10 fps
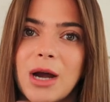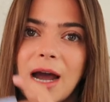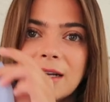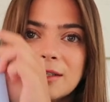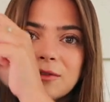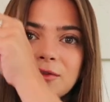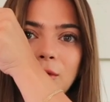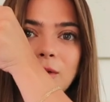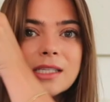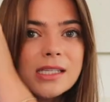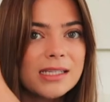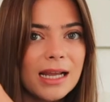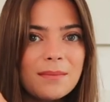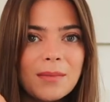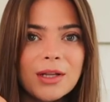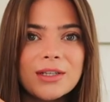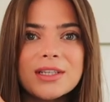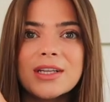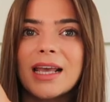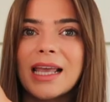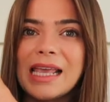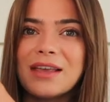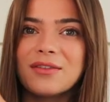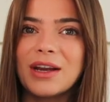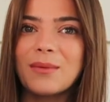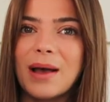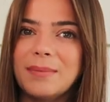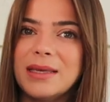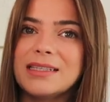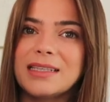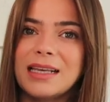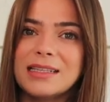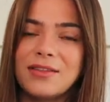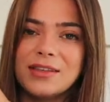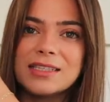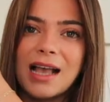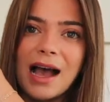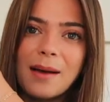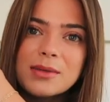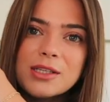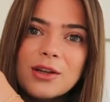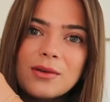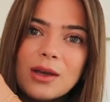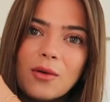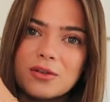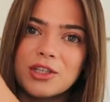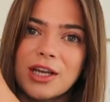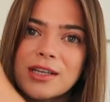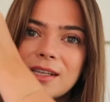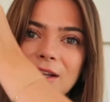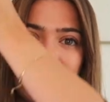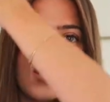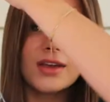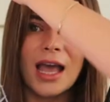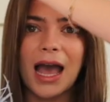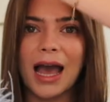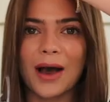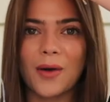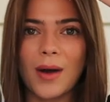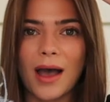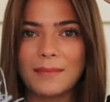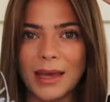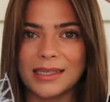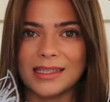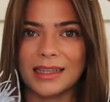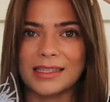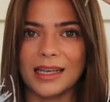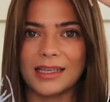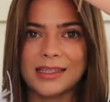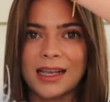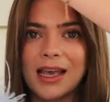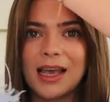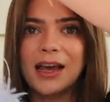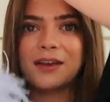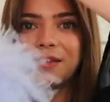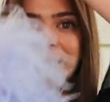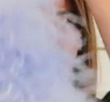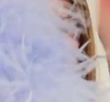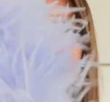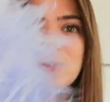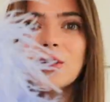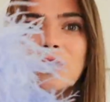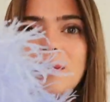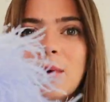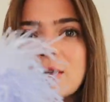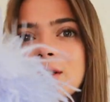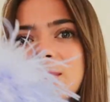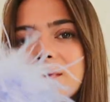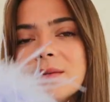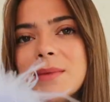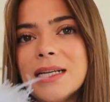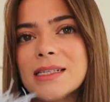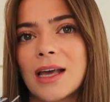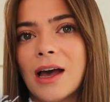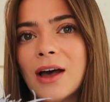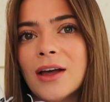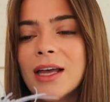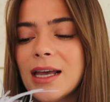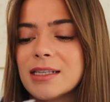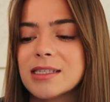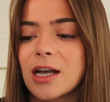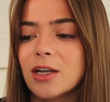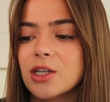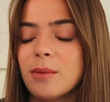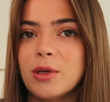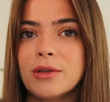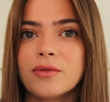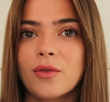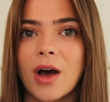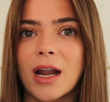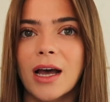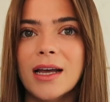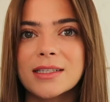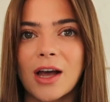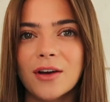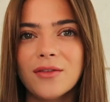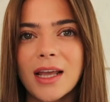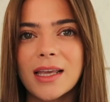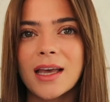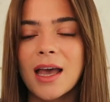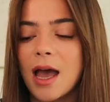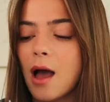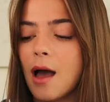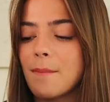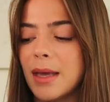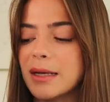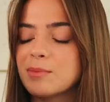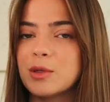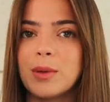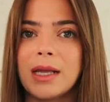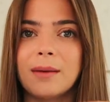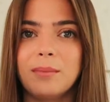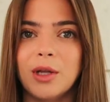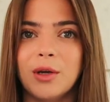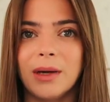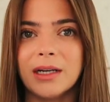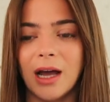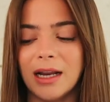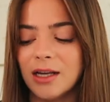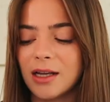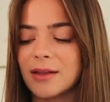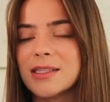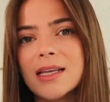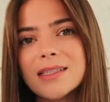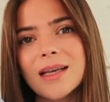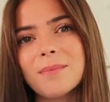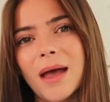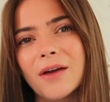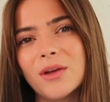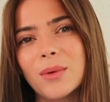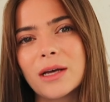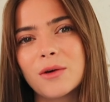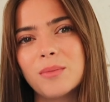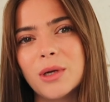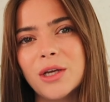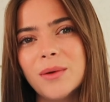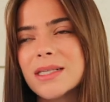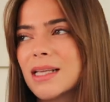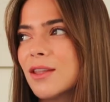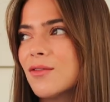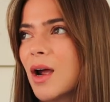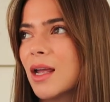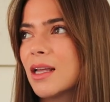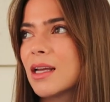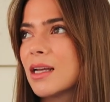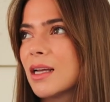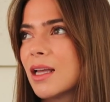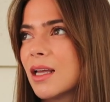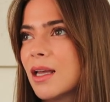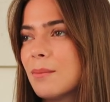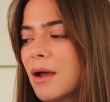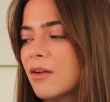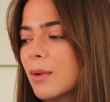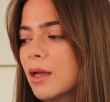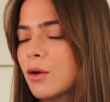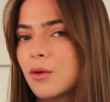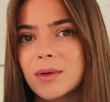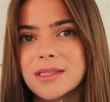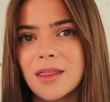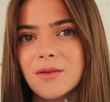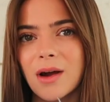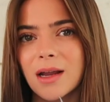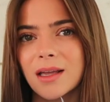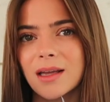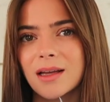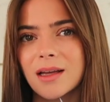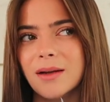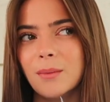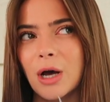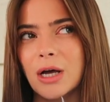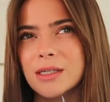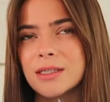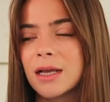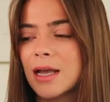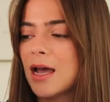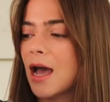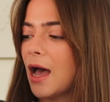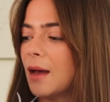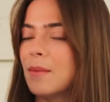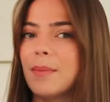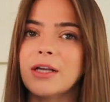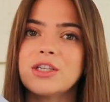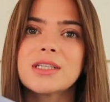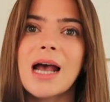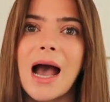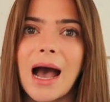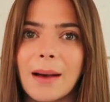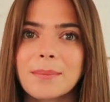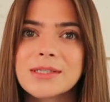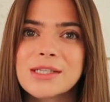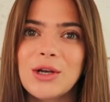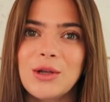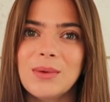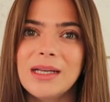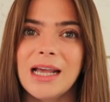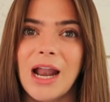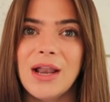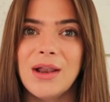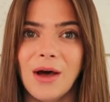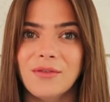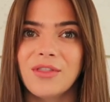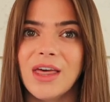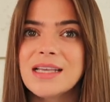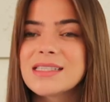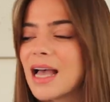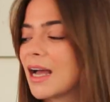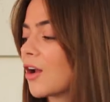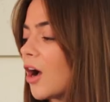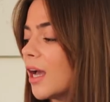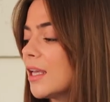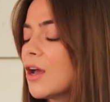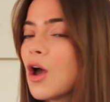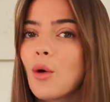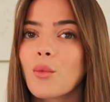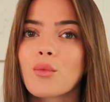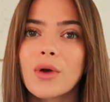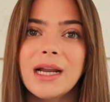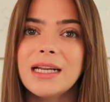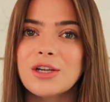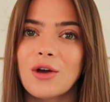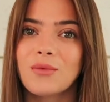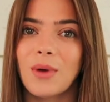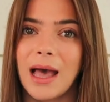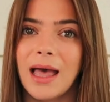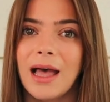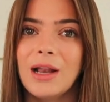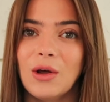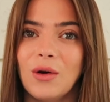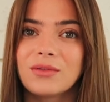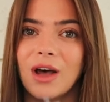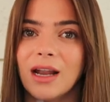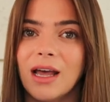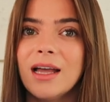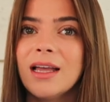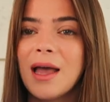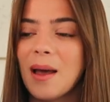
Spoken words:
brand for statement evening wear pieces. This is absolutely gorgeous. Look how amazing this is. Feathers all along the bottom of the mini skirt. It's such a beautiful color. It's kind of like a mix between blue and lilac. I'd say it's like a periwinkle blue. Is that the right periwinkle? Is that the right word? But I just absolutely love this, and I really don't wear a lot of color,